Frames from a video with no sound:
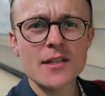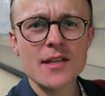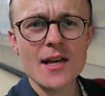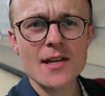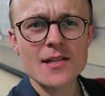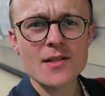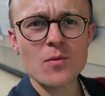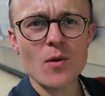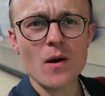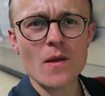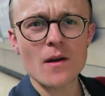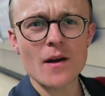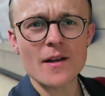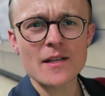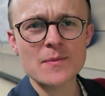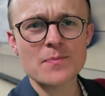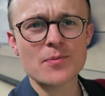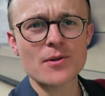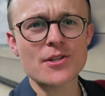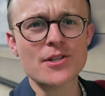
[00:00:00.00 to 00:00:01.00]
guess what
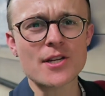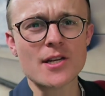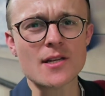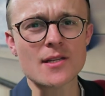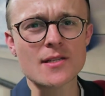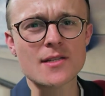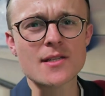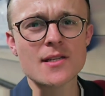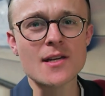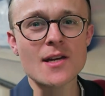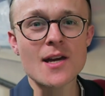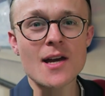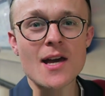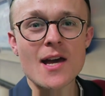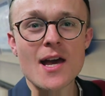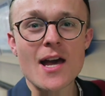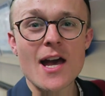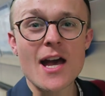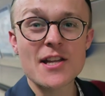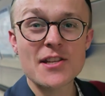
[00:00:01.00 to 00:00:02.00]
Knightsbridge is?
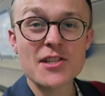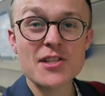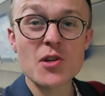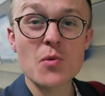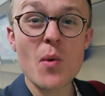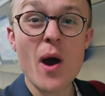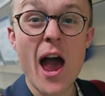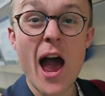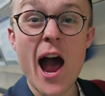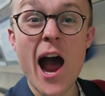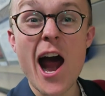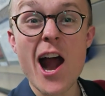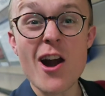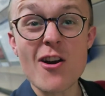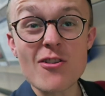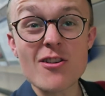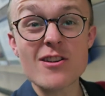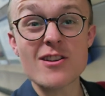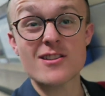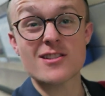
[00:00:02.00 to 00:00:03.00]
It's where
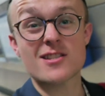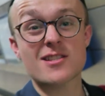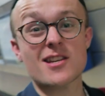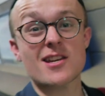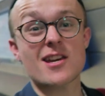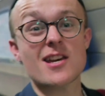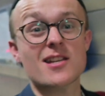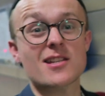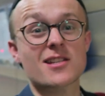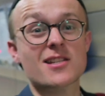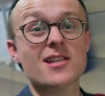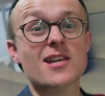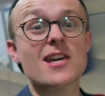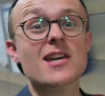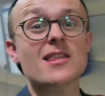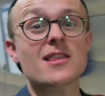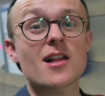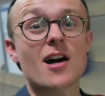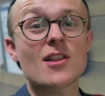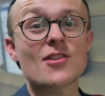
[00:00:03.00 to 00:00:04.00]
Harrods is
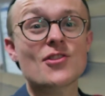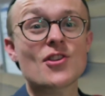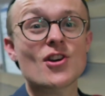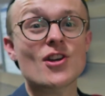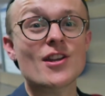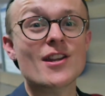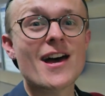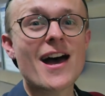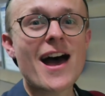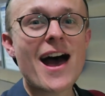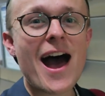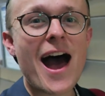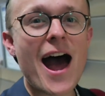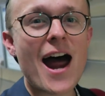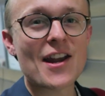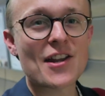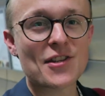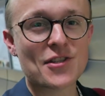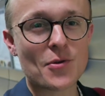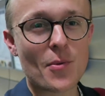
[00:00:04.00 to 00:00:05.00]
in London.
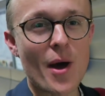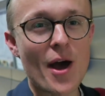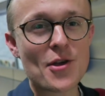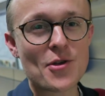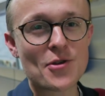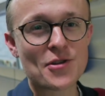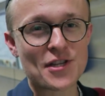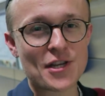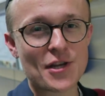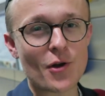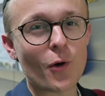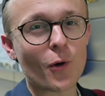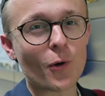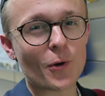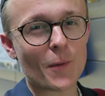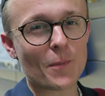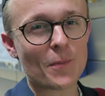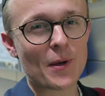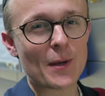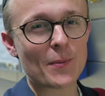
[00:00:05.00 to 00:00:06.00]
And it's where you see
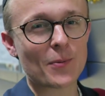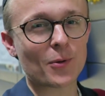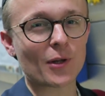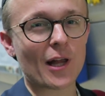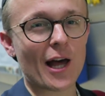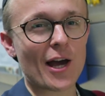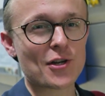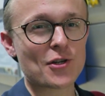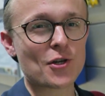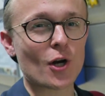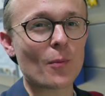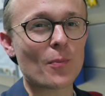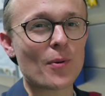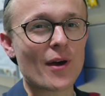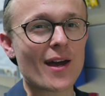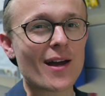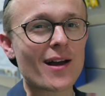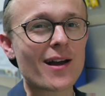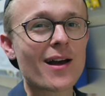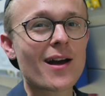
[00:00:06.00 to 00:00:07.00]
all the people like
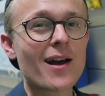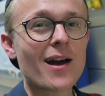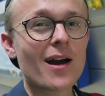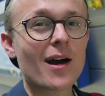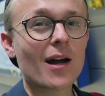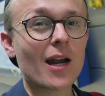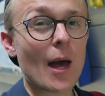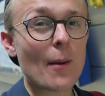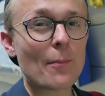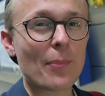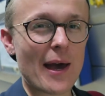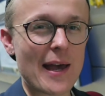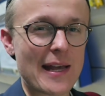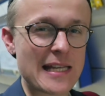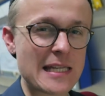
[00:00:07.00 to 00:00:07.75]
shopping, like but